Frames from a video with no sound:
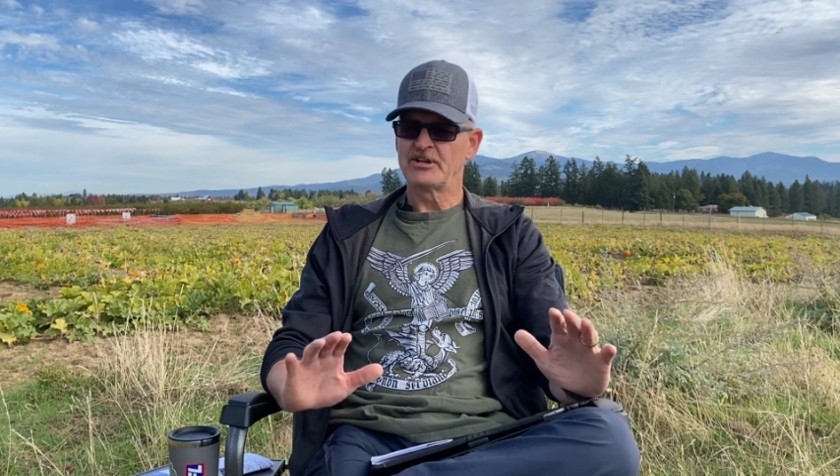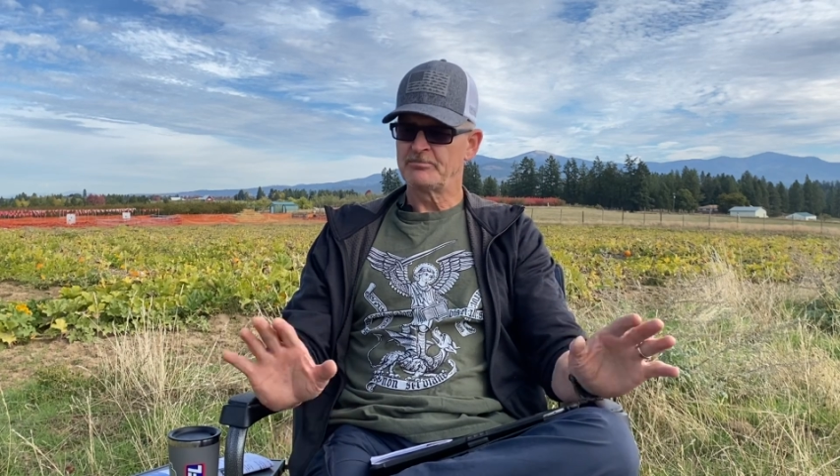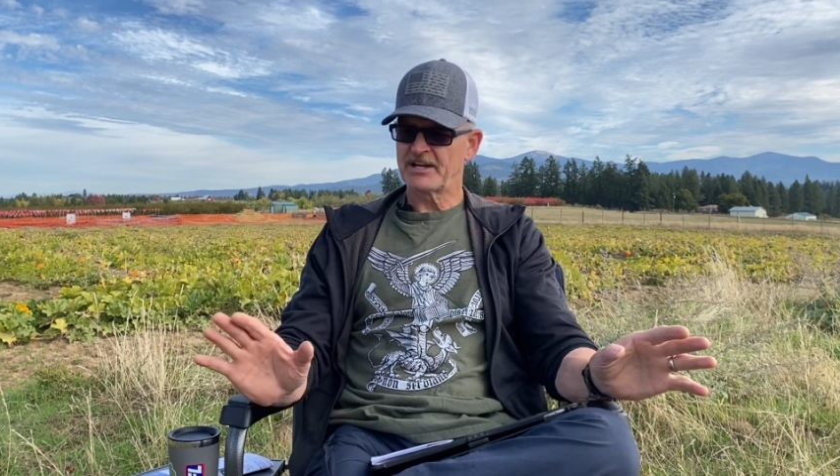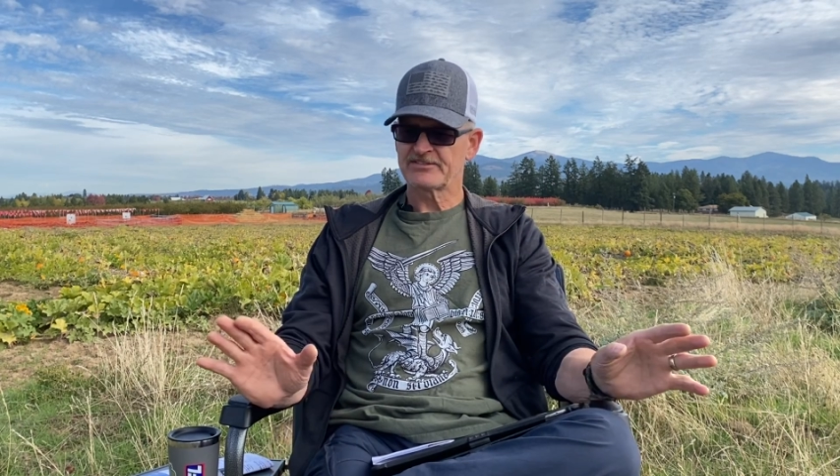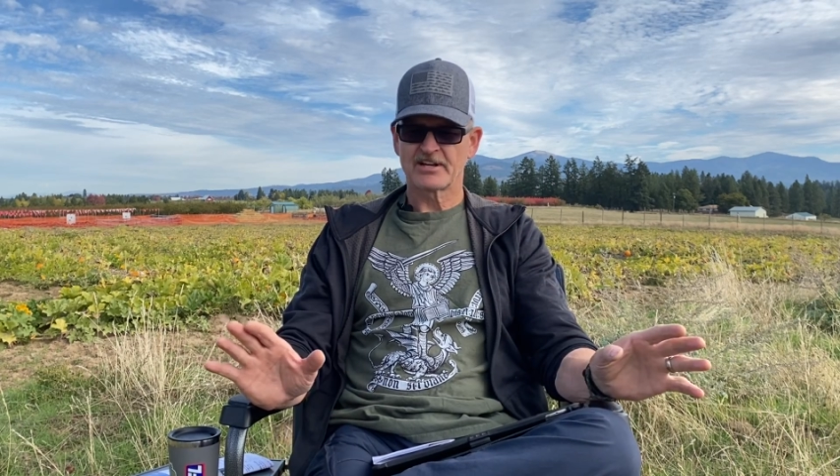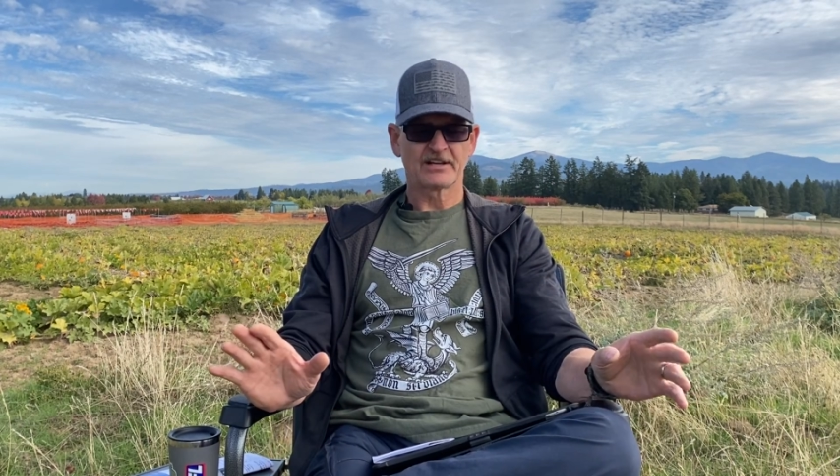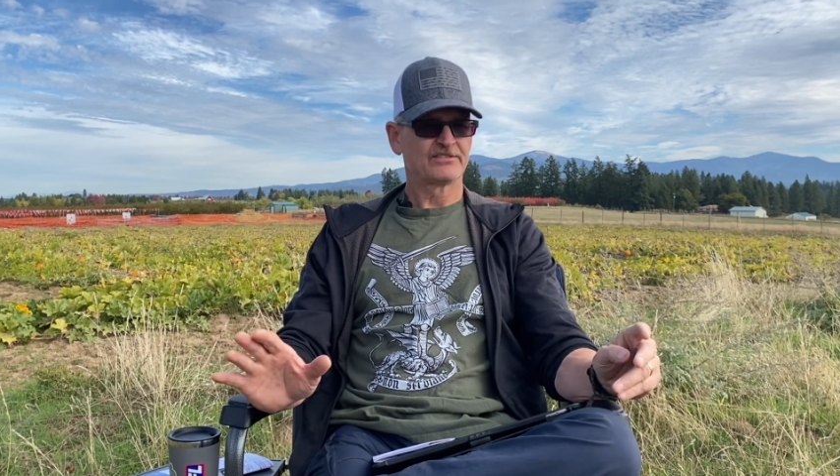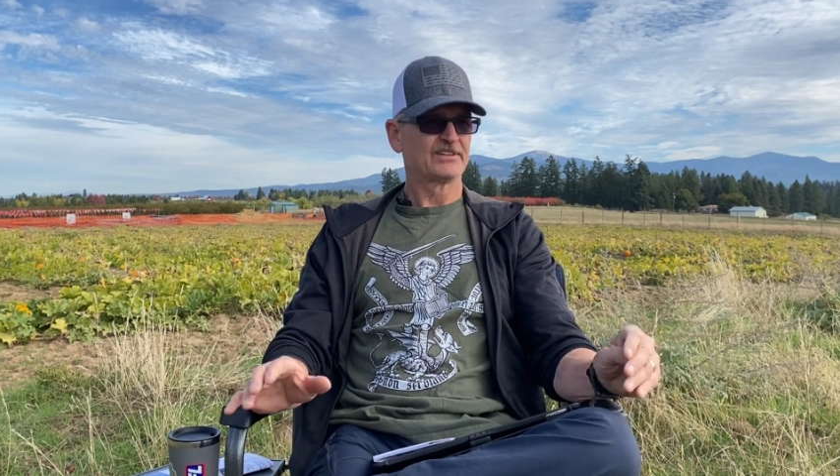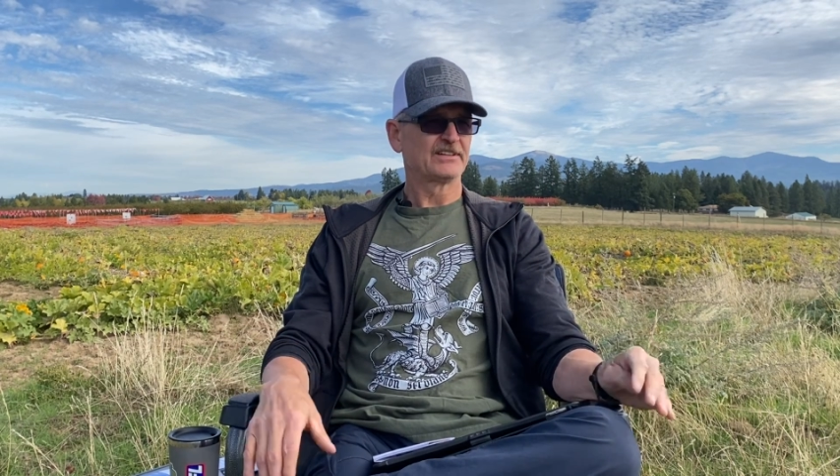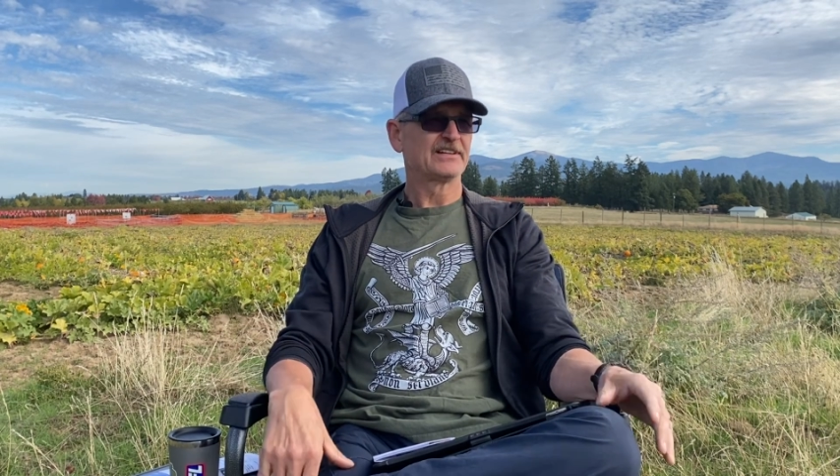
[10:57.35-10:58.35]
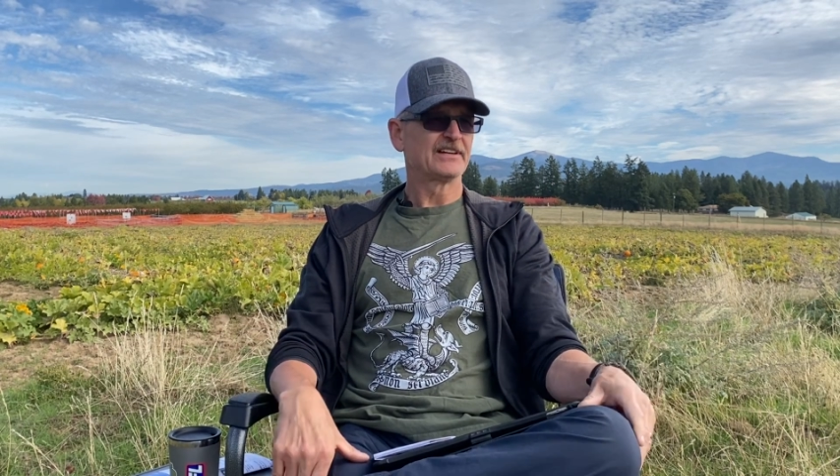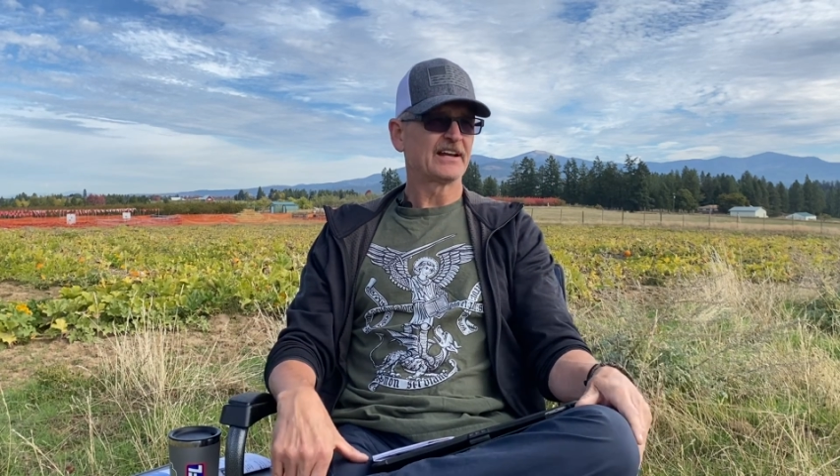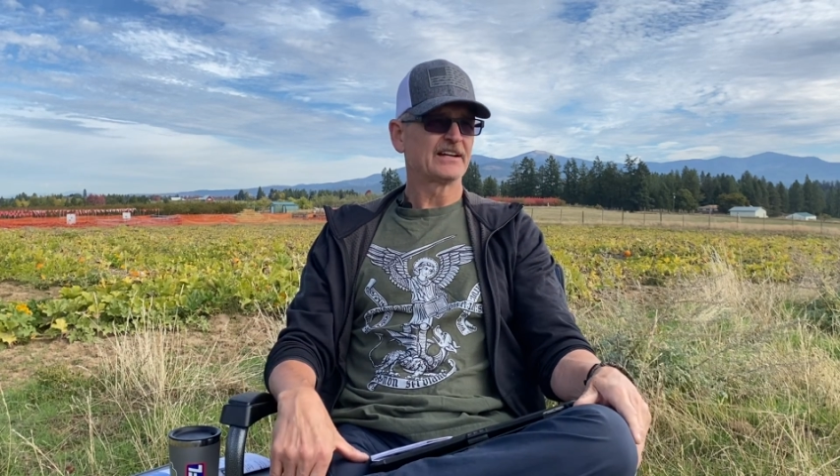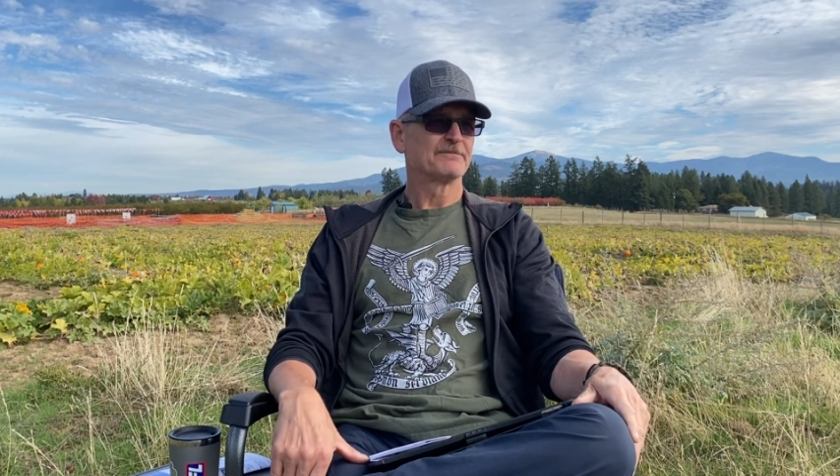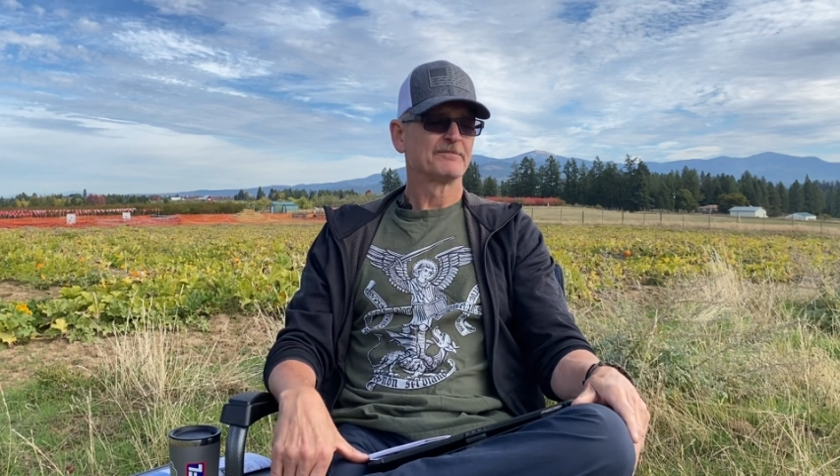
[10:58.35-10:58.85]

best I have seen to date.